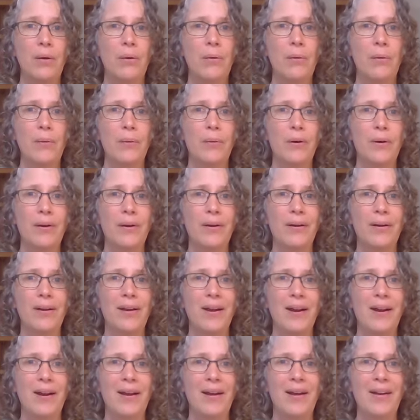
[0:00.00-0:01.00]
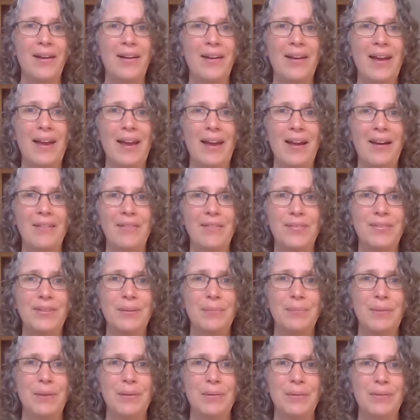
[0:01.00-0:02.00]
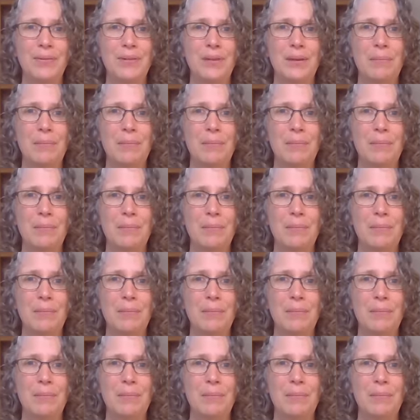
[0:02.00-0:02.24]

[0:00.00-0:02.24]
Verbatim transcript: or have some of those